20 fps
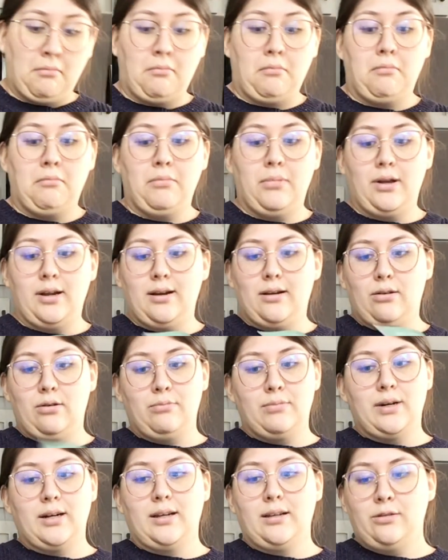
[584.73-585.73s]
But, oh
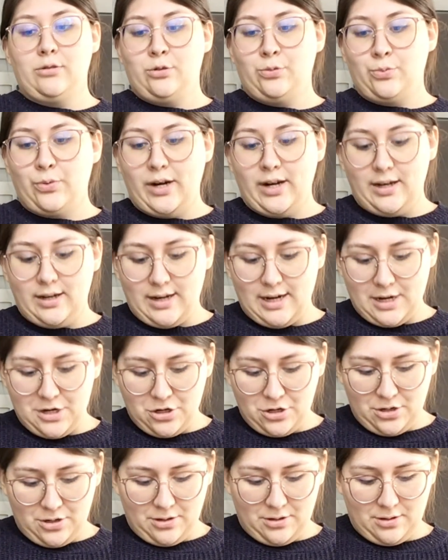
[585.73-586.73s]
my god, those sprayed
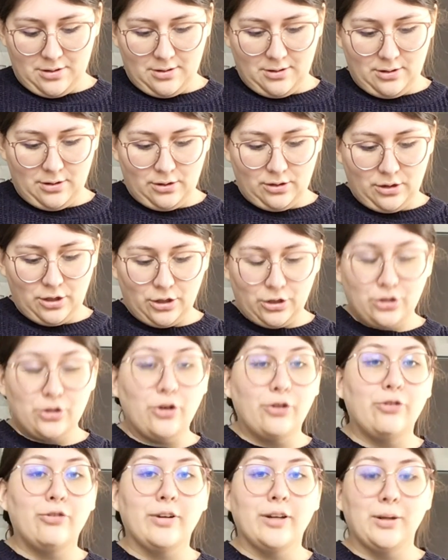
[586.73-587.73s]
edges look so
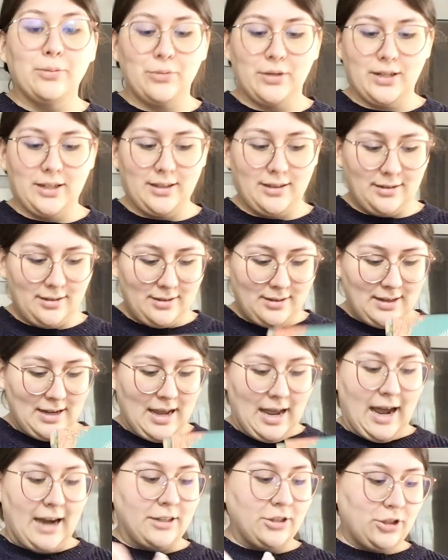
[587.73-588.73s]
freaking pretty.
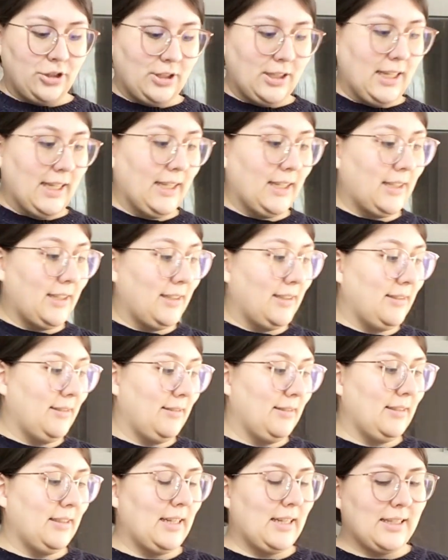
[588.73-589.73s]
I just like,
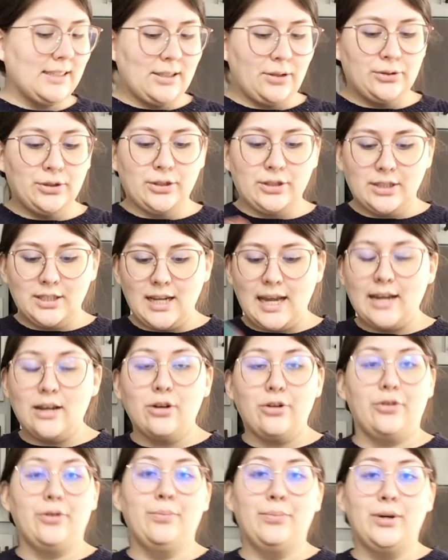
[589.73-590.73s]
because I was taking
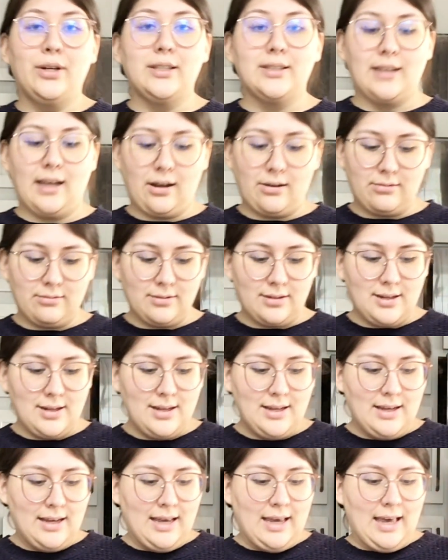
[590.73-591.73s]
all the books out,
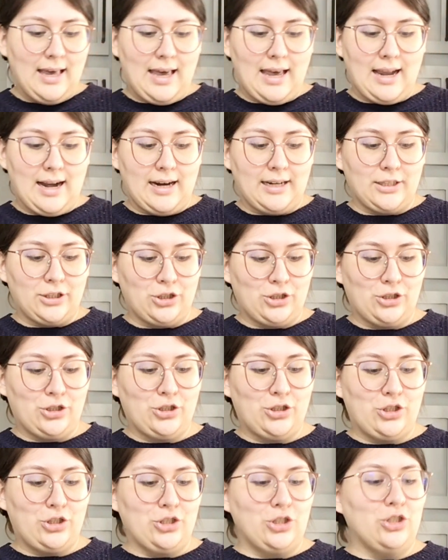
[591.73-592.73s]
and I
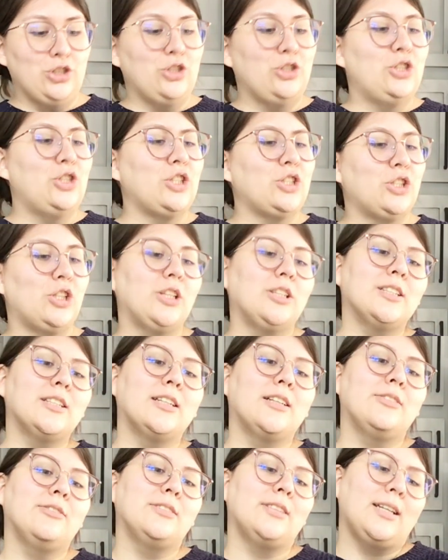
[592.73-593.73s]
just looked at it
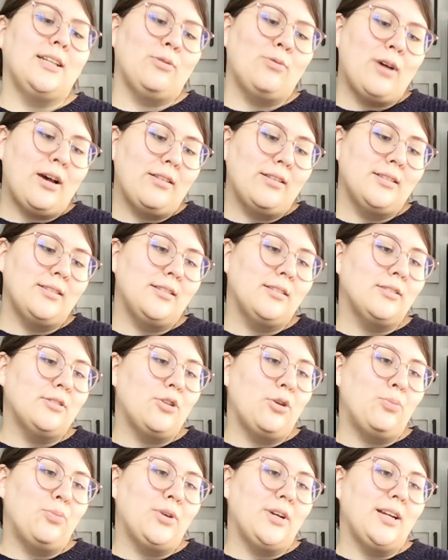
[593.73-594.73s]
and I was like, wow, this looks
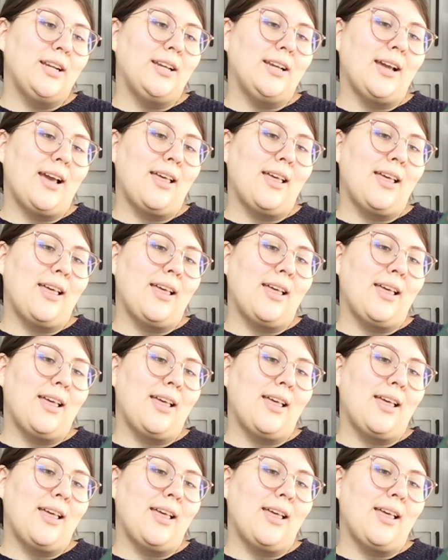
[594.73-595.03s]
so pretty.